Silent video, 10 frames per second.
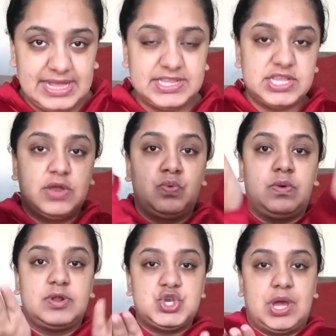let's
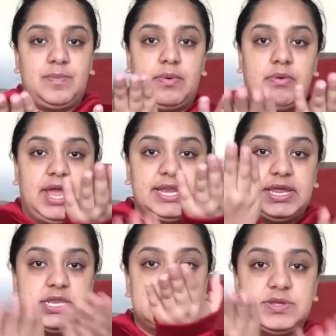jump right
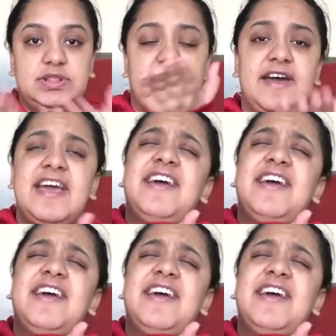into the